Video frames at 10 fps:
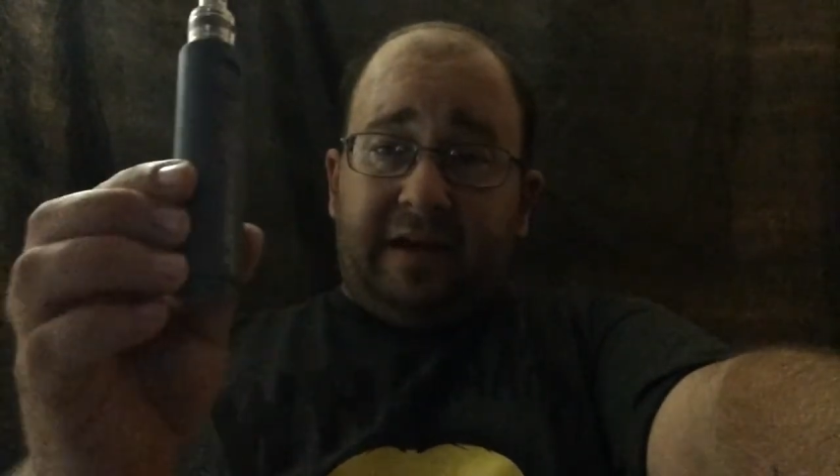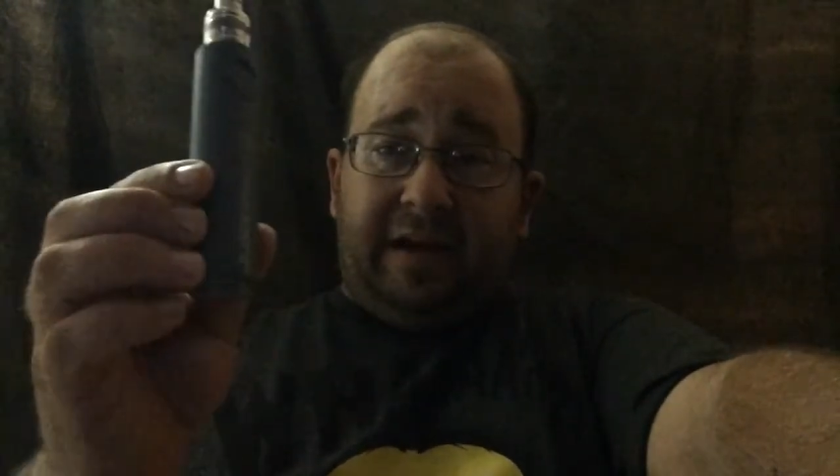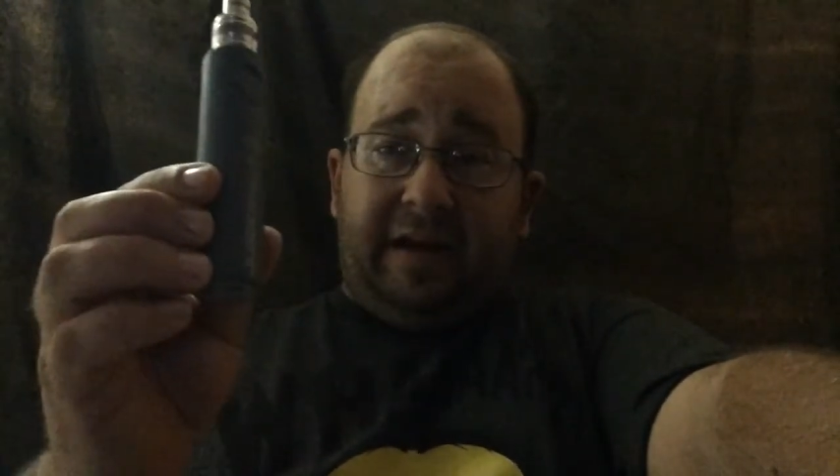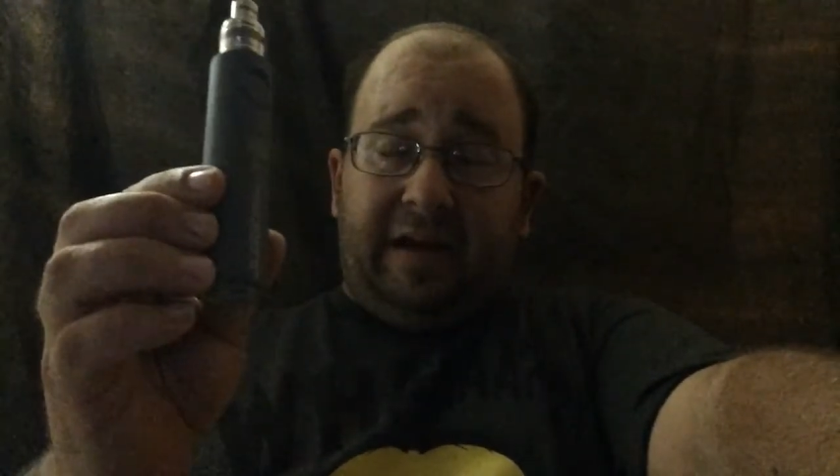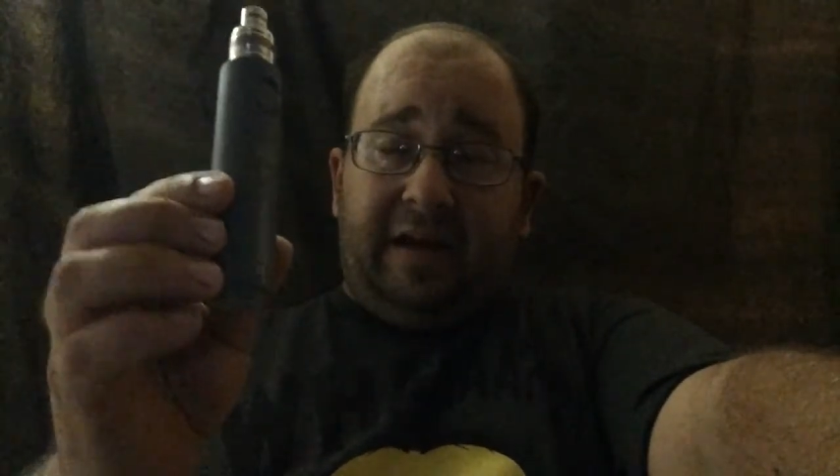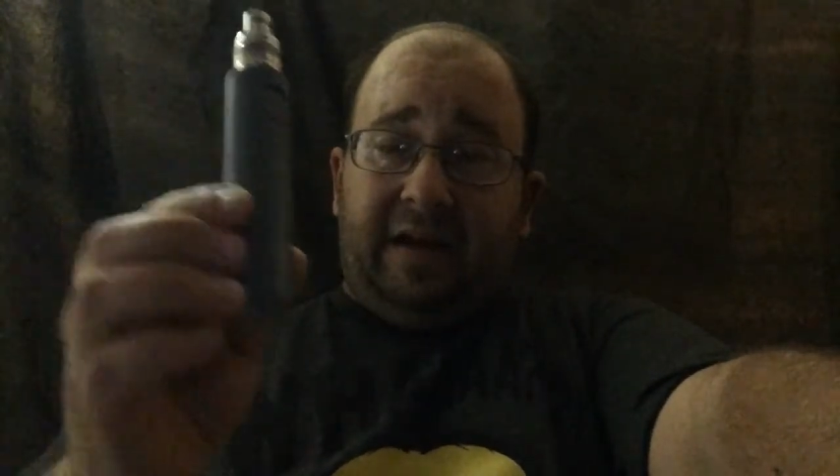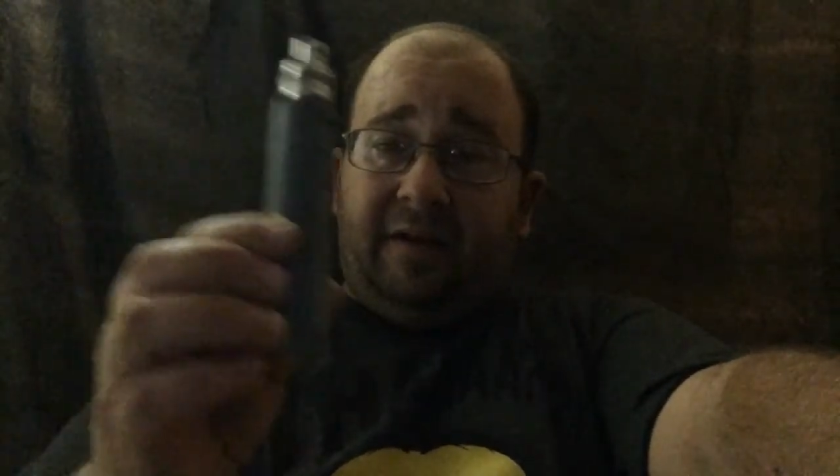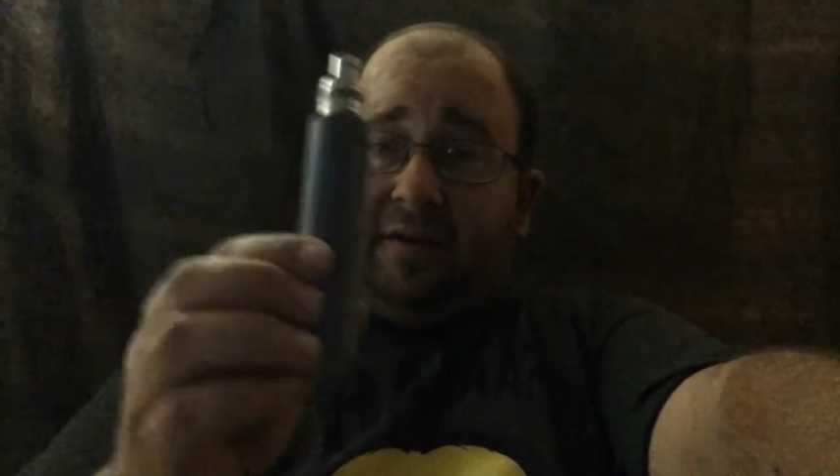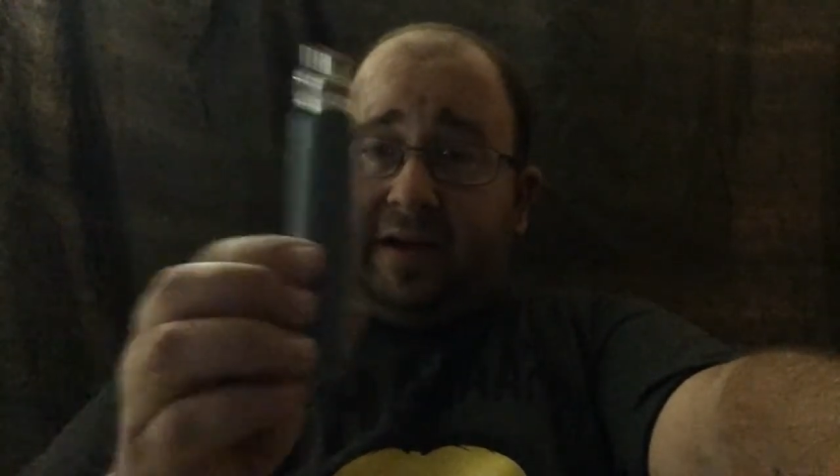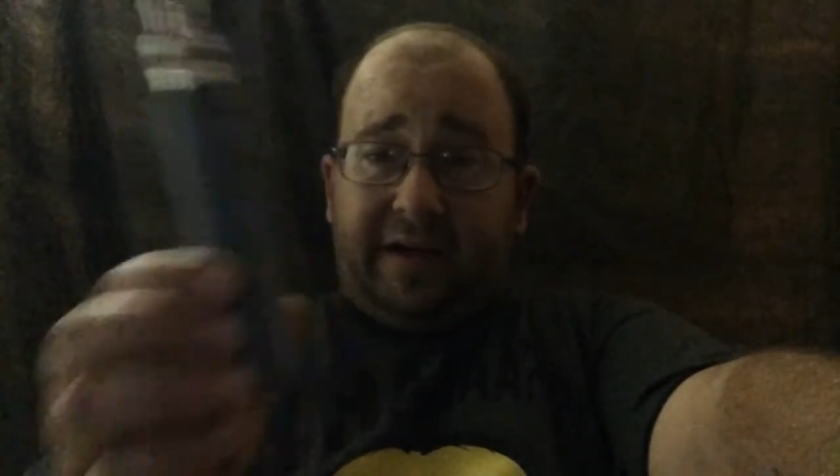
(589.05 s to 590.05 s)
and
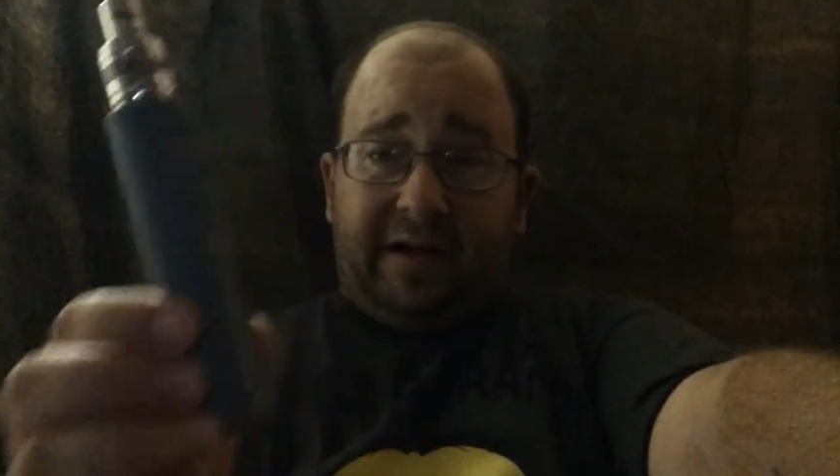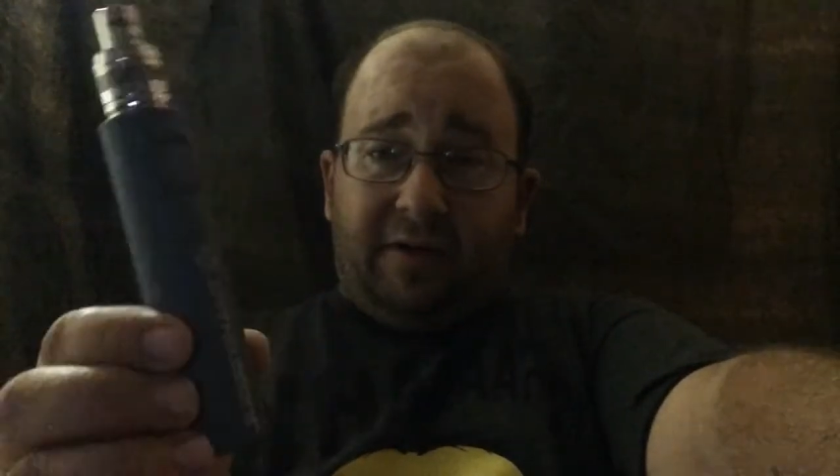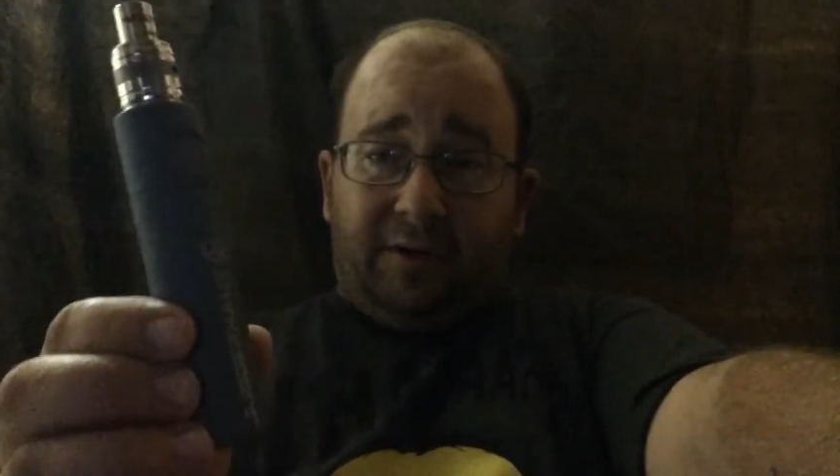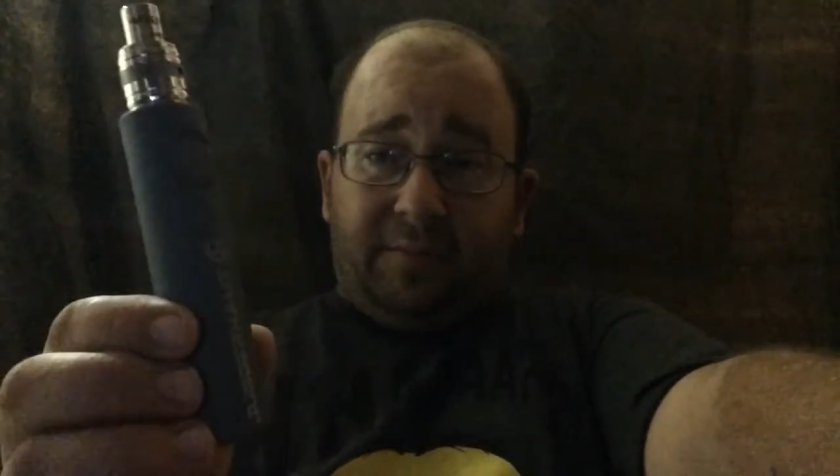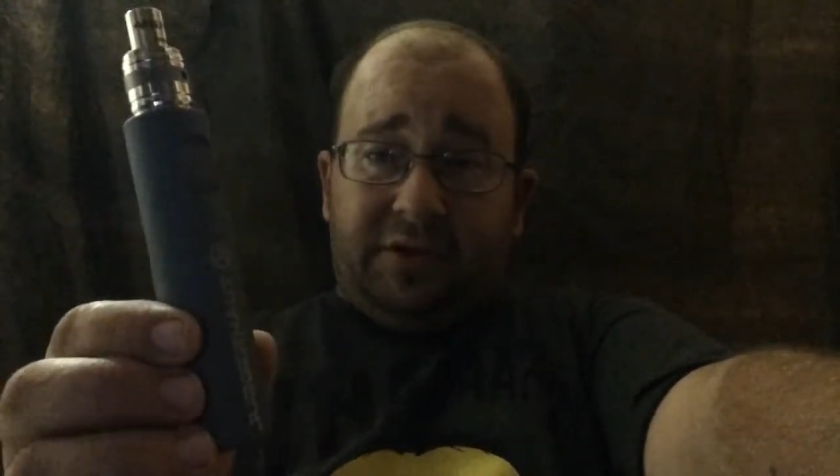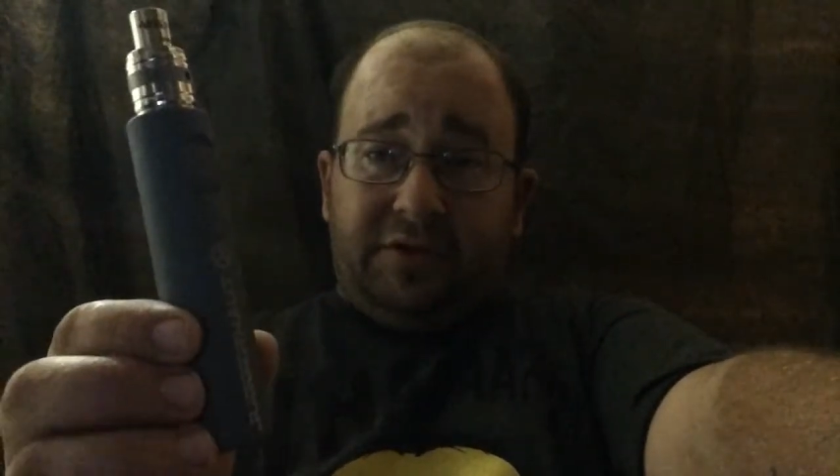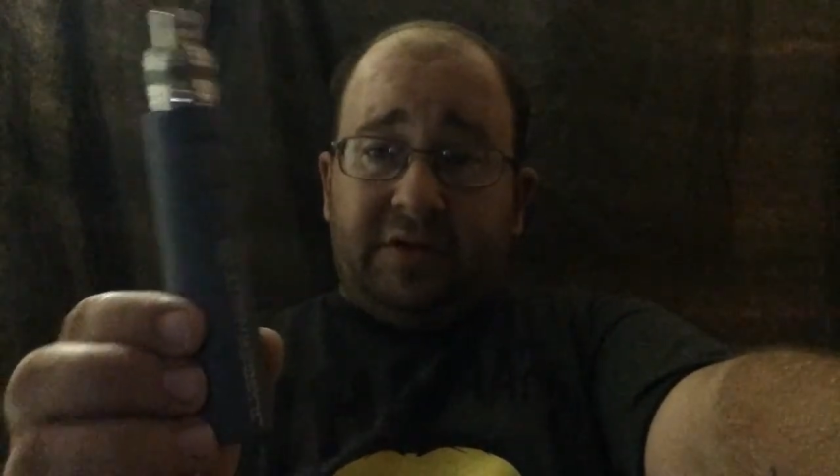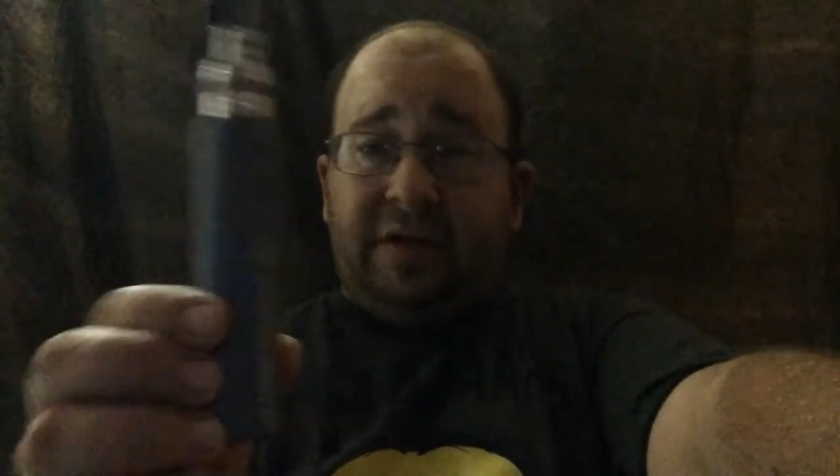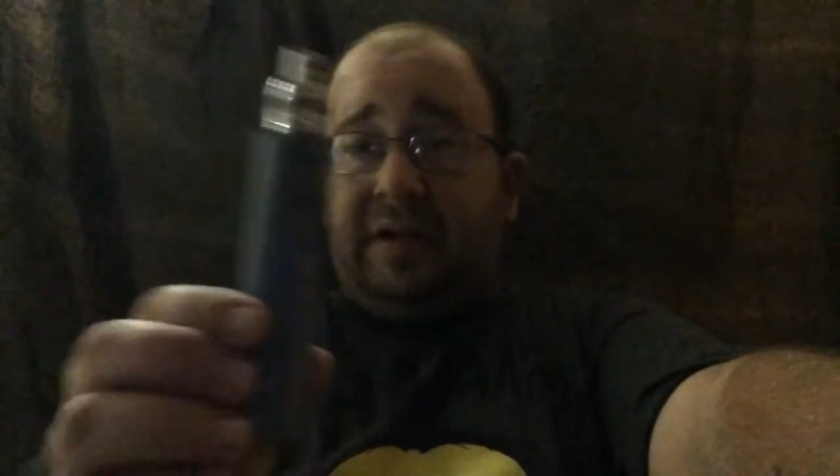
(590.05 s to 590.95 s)
all that kind of garbage